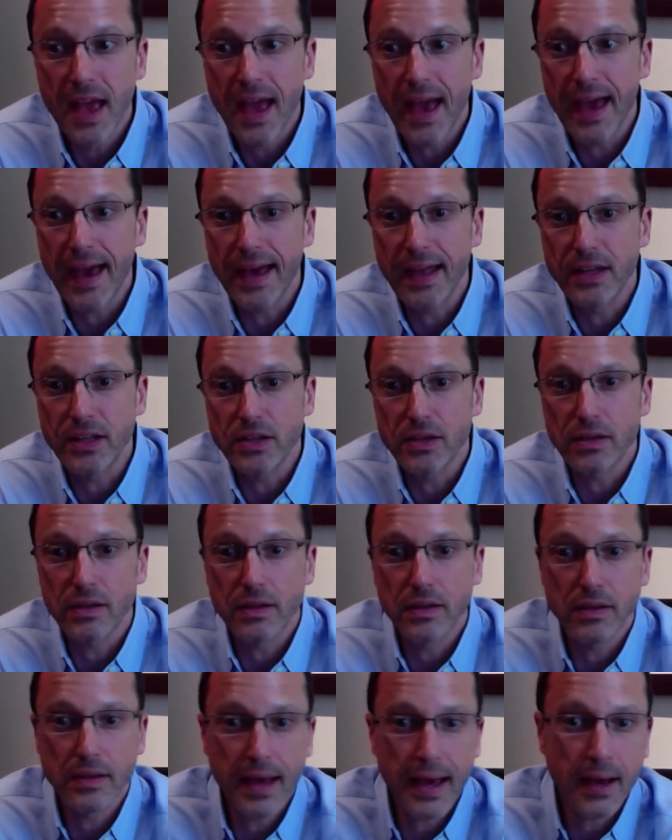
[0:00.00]
and
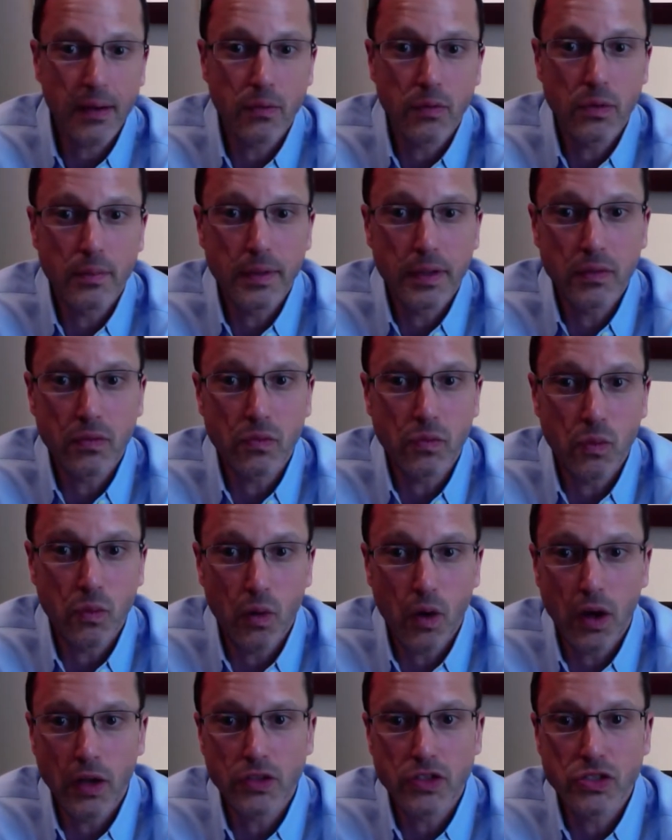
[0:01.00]
that woman
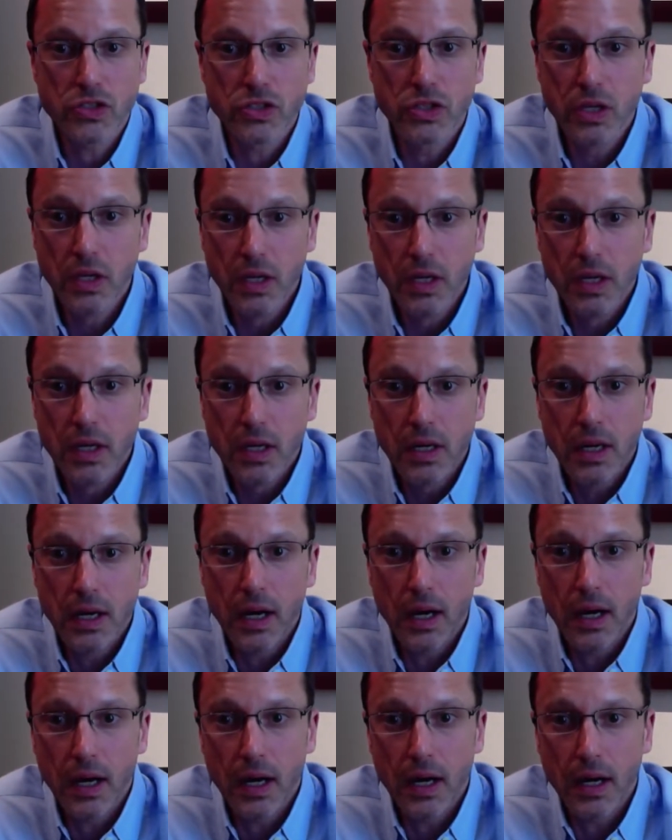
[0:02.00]
wants
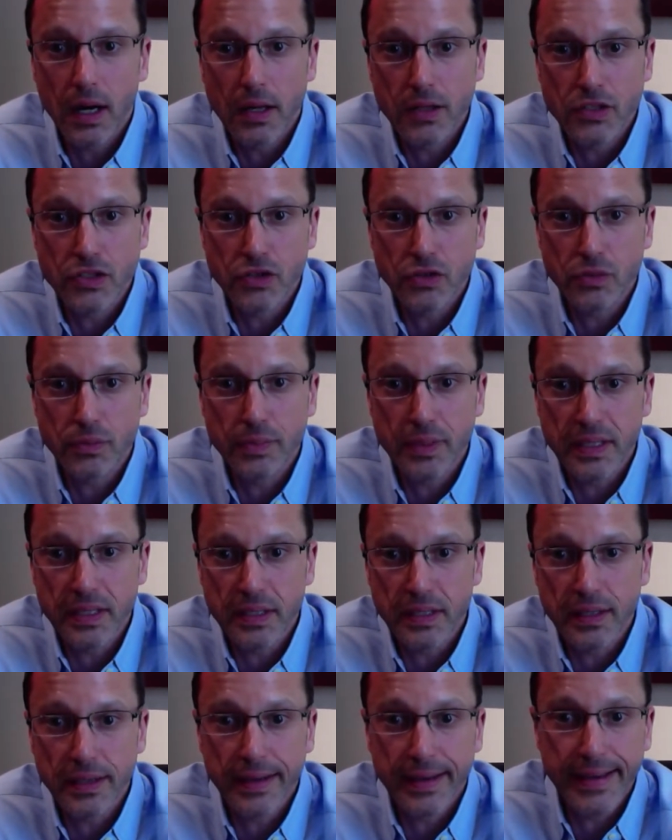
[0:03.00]
to be